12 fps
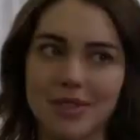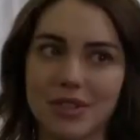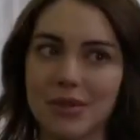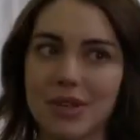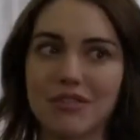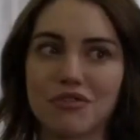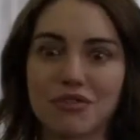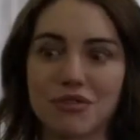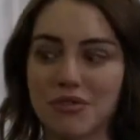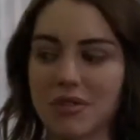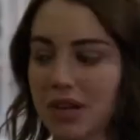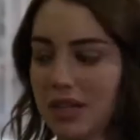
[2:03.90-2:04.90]
doing
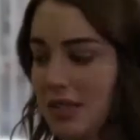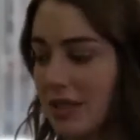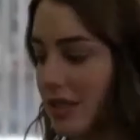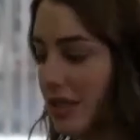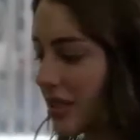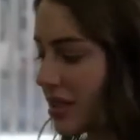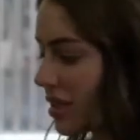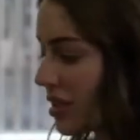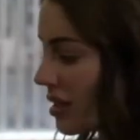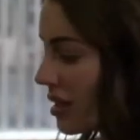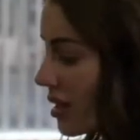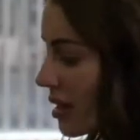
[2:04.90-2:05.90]
great.
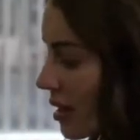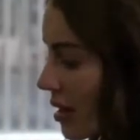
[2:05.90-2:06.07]
Oh, well,